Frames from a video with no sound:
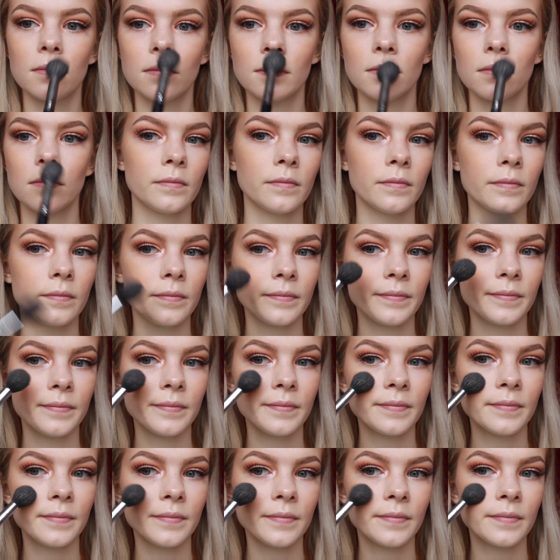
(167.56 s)

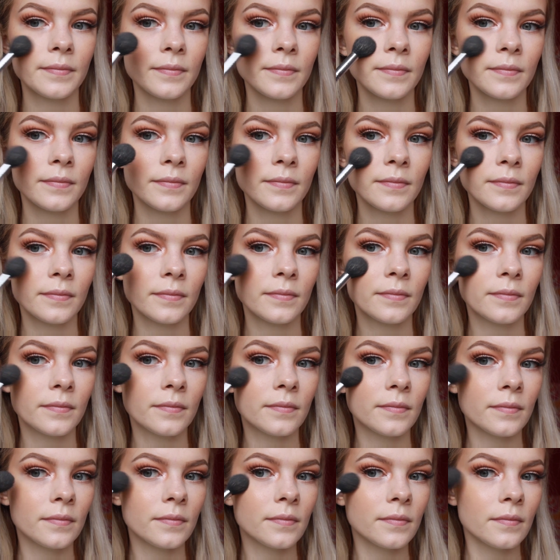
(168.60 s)

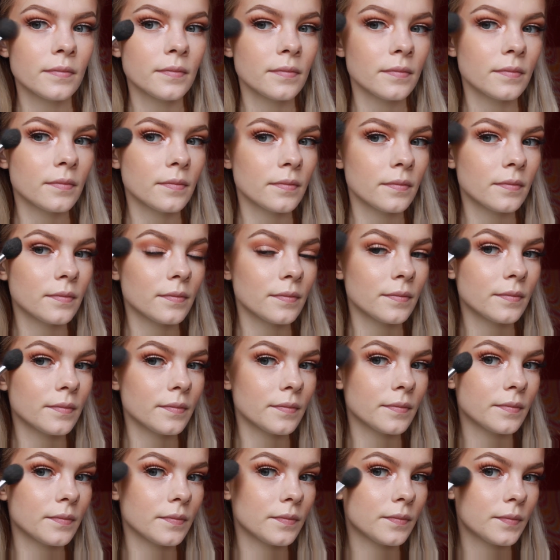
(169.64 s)

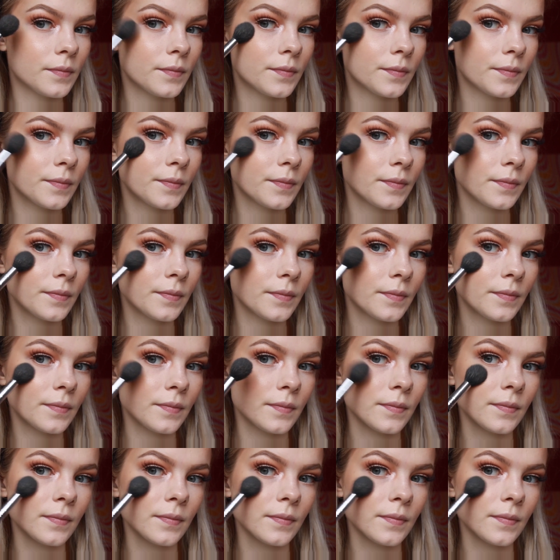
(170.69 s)
[no speech]